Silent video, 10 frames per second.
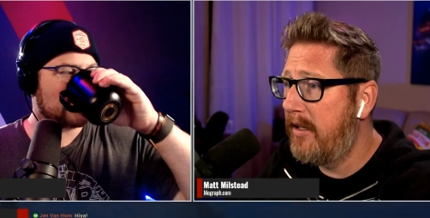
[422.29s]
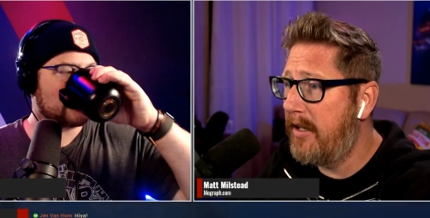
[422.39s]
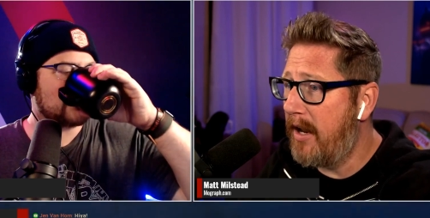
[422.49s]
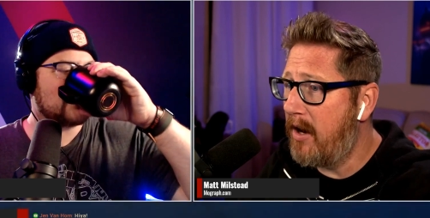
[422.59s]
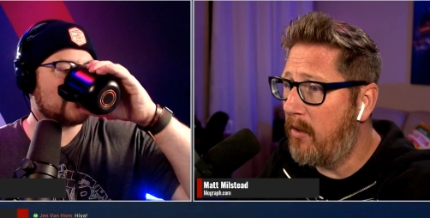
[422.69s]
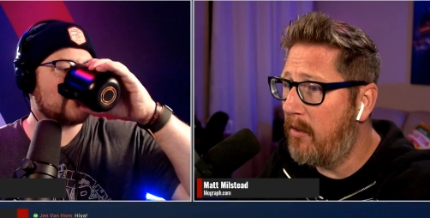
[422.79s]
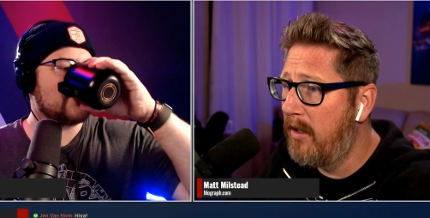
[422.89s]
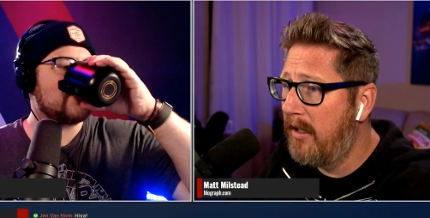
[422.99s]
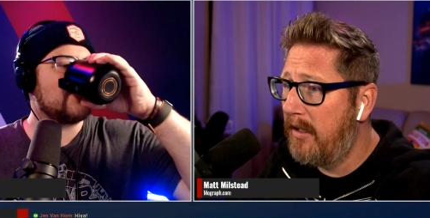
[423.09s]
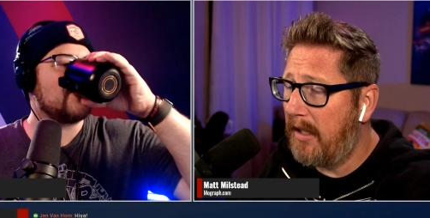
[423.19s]
Speaker 1: You know,
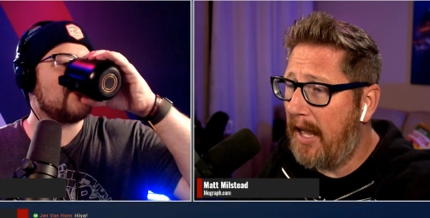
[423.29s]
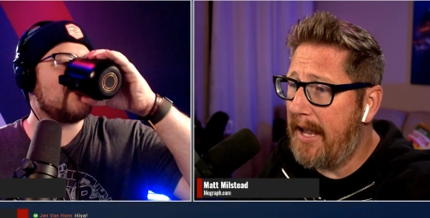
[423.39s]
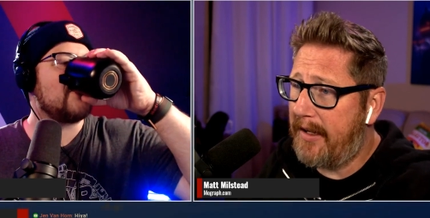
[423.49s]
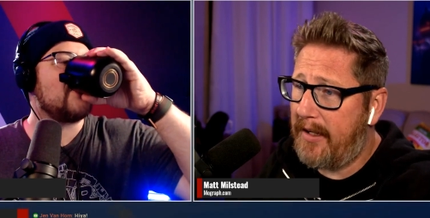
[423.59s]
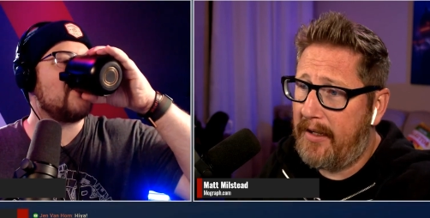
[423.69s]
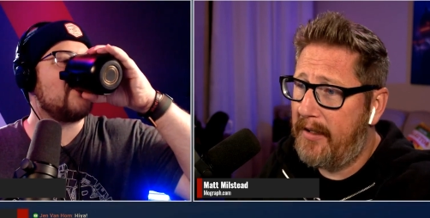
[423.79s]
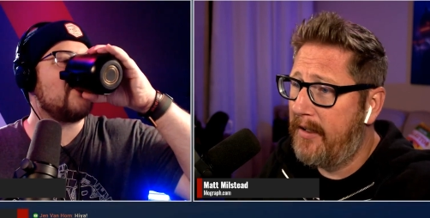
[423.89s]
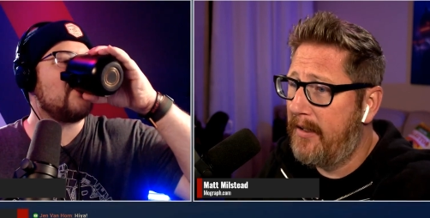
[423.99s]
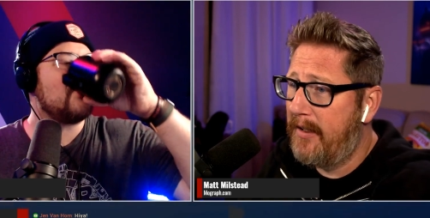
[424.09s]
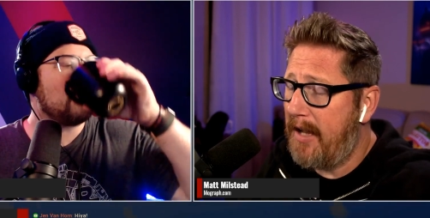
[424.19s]
like,
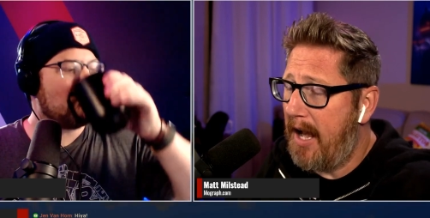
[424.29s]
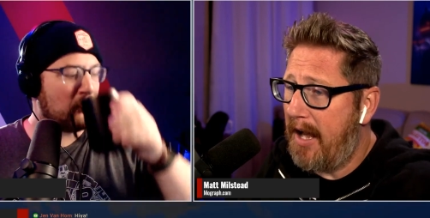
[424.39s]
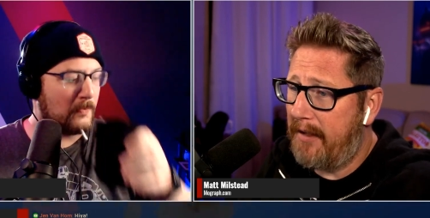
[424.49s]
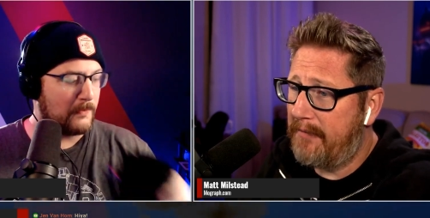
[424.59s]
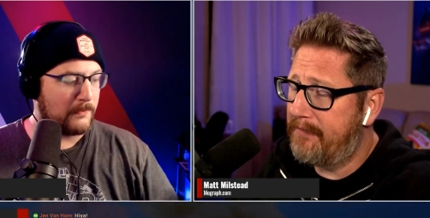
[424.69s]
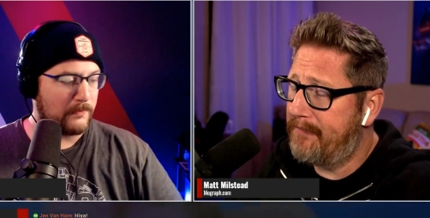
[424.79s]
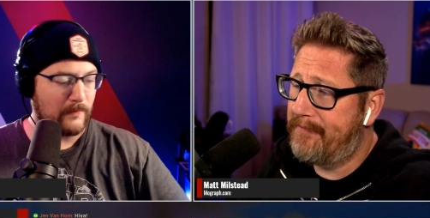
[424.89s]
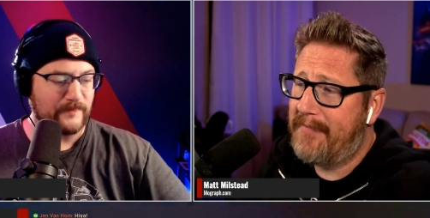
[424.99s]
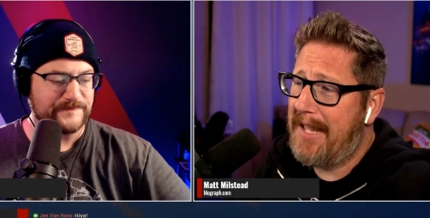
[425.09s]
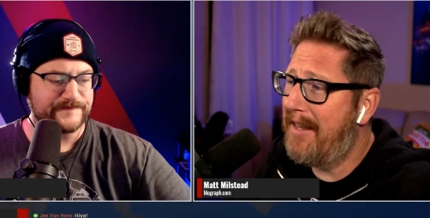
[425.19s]
uh,
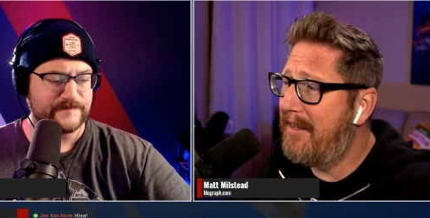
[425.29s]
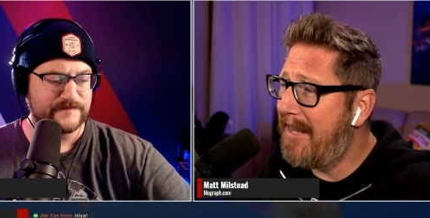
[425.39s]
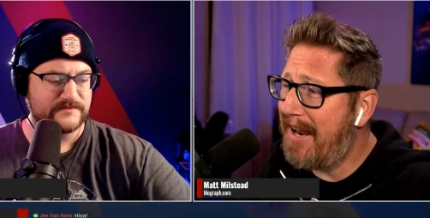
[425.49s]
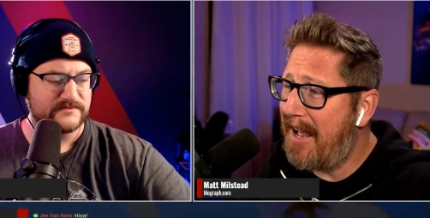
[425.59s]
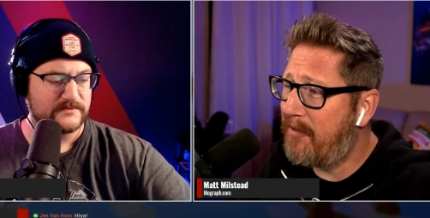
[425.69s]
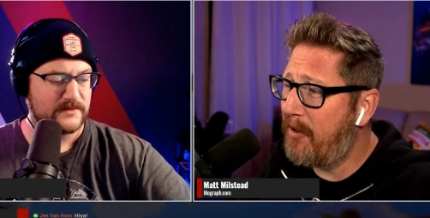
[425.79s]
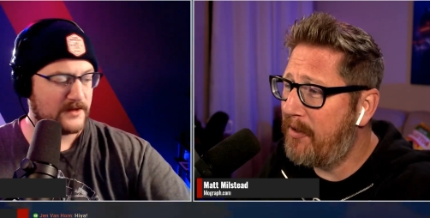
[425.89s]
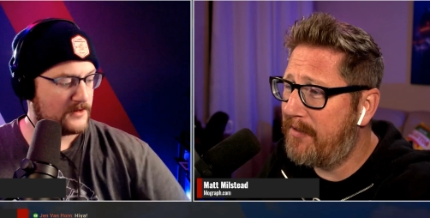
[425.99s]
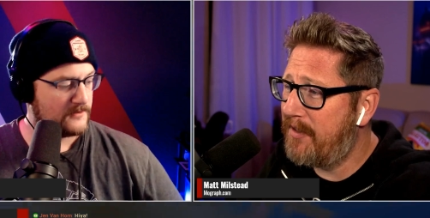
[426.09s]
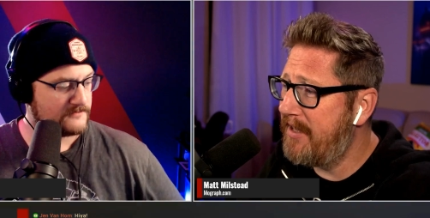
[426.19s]
and then I've
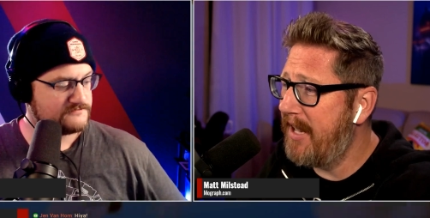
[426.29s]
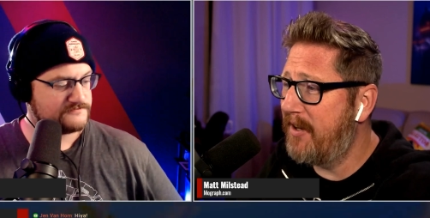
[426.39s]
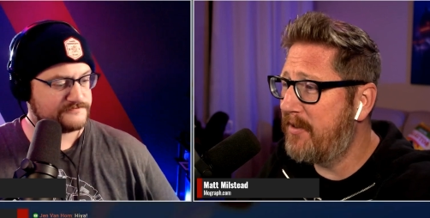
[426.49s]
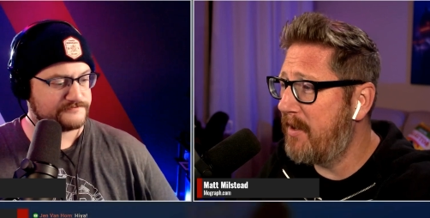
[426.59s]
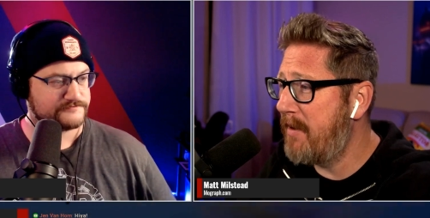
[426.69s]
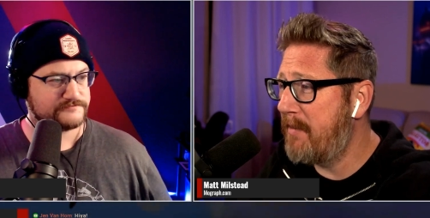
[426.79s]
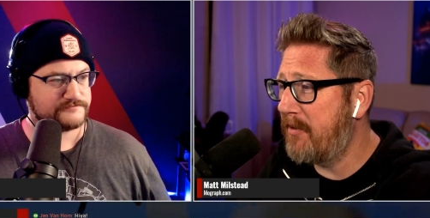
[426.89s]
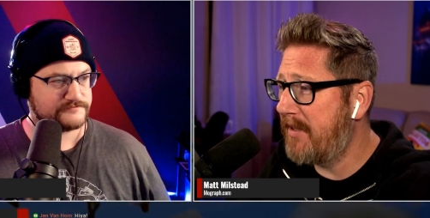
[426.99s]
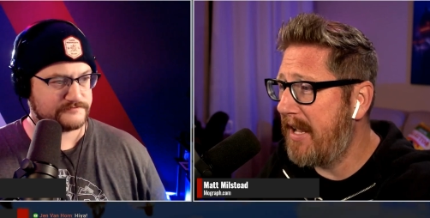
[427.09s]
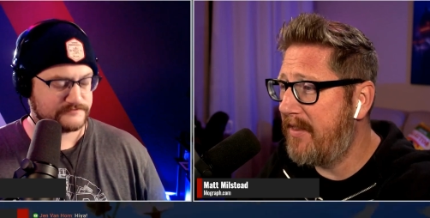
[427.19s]
heard, you know, some
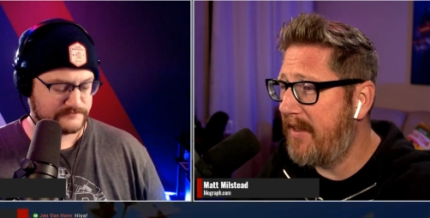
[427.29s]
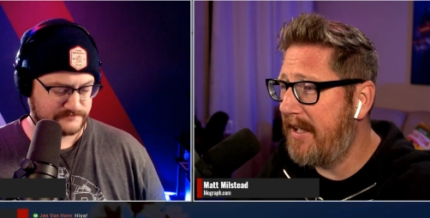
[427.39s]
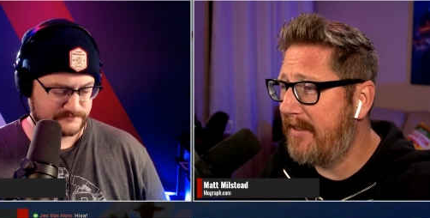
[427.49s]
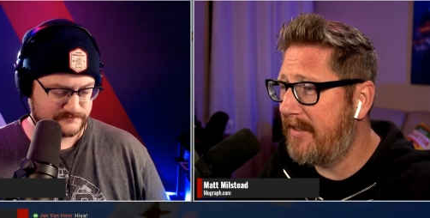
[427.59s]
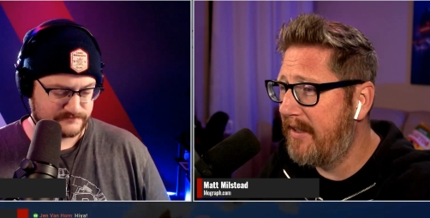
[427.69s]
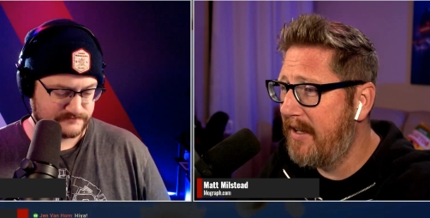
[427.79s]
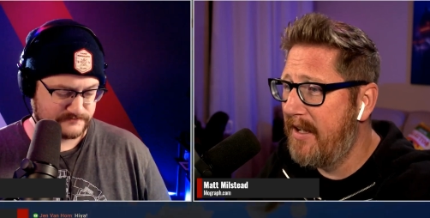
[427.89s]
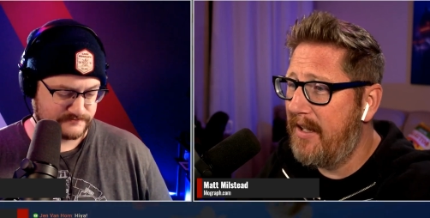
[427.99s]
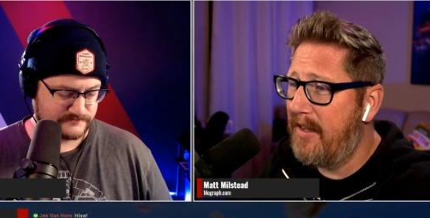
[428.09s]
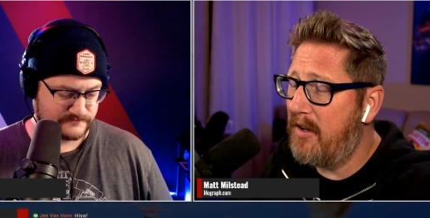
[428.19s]
people say that
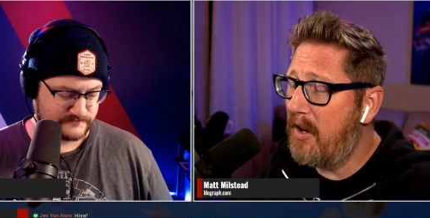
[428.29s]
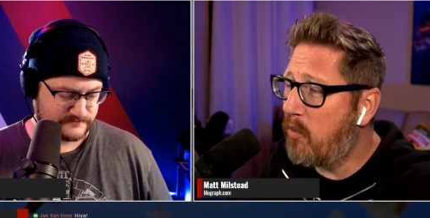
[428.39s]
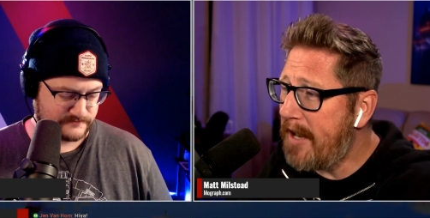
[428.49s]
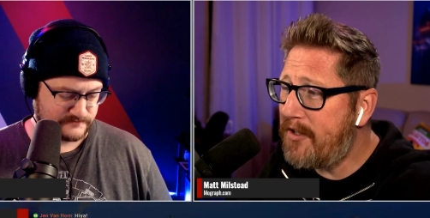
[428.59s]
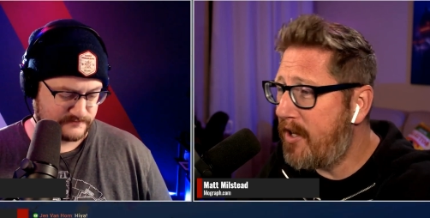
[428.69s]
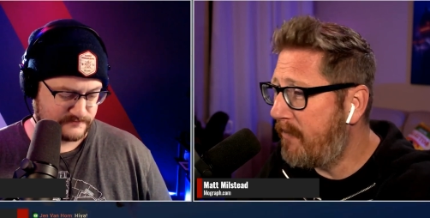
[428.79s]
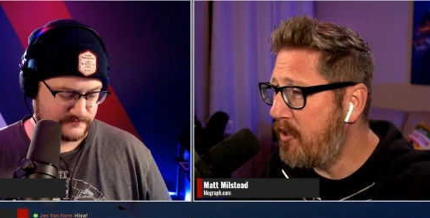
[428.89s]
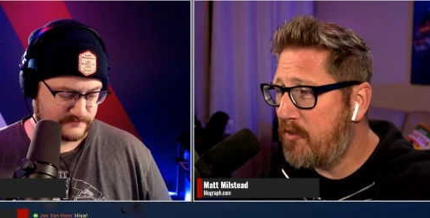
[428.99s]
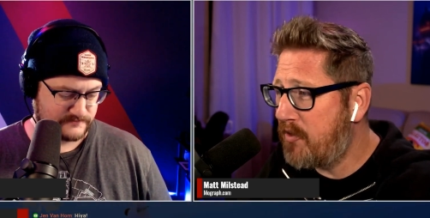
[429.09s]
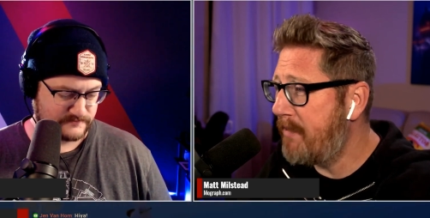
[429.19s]
Redshift
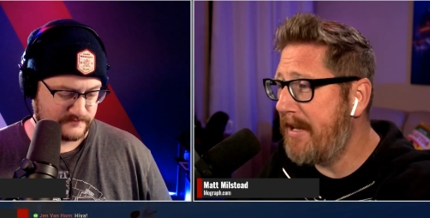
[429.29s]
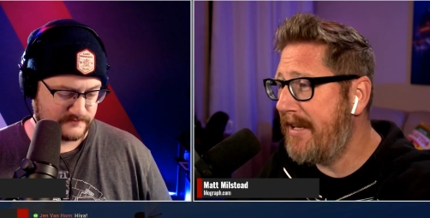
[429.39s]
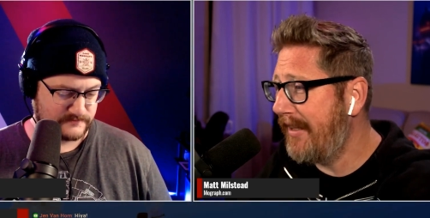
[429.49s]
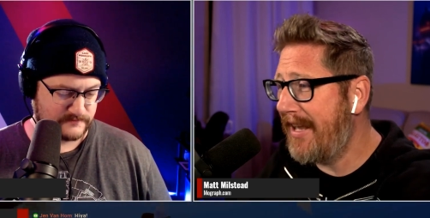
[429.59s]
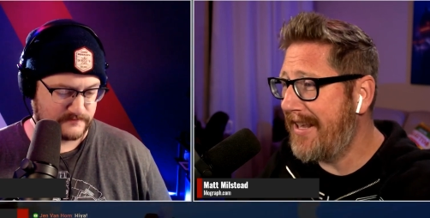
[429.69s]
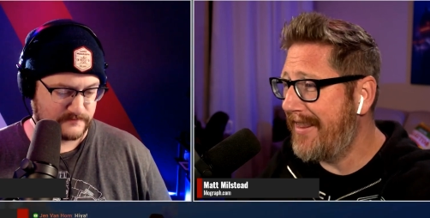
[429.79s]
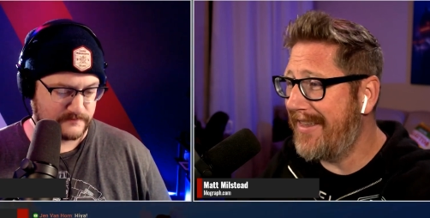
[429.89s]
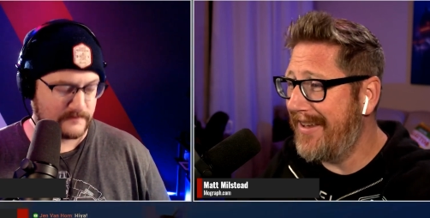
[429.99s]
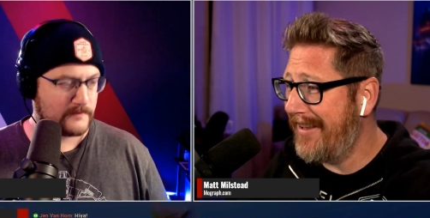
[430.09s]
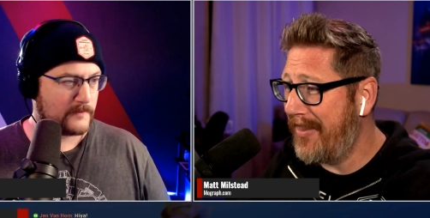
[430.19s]
used to be like
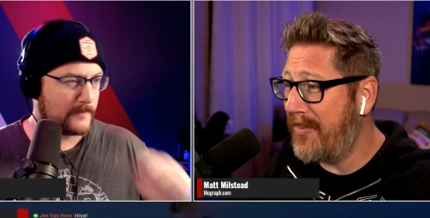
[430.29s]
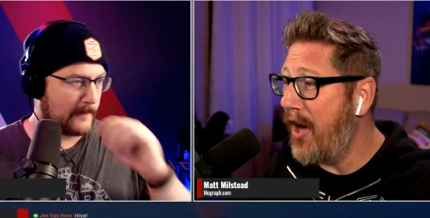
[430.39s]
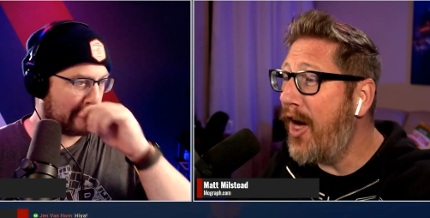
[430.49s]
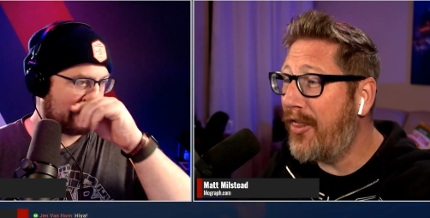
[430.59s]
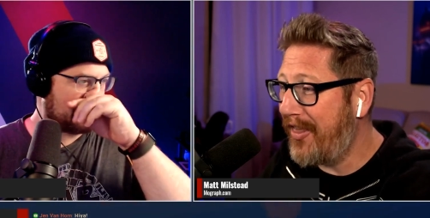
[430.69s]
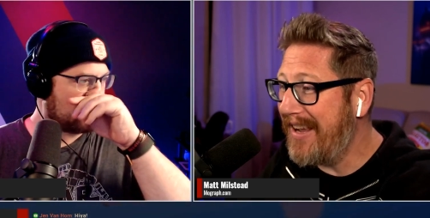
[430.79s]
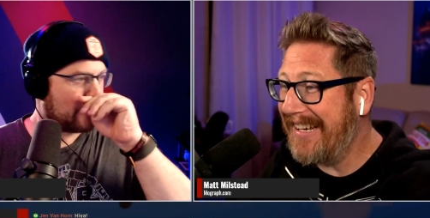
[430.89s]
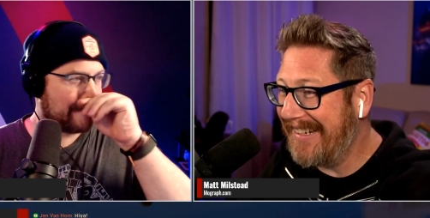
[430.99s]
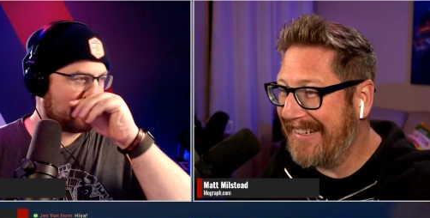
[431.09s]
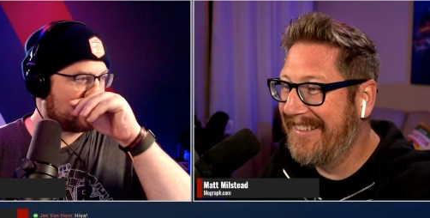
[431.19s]
the the
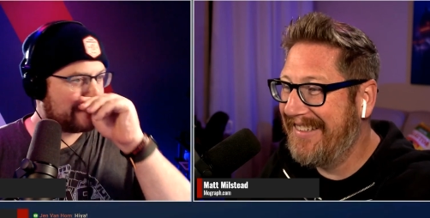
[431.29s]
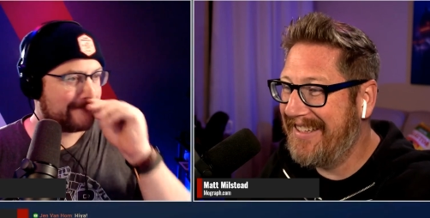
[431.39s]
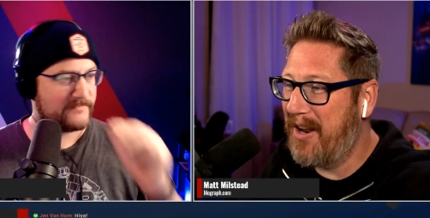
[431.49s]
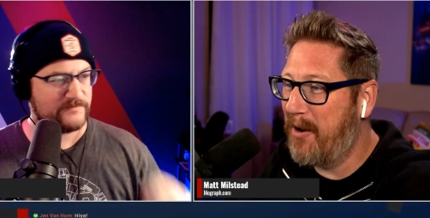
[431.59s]
thing, you know,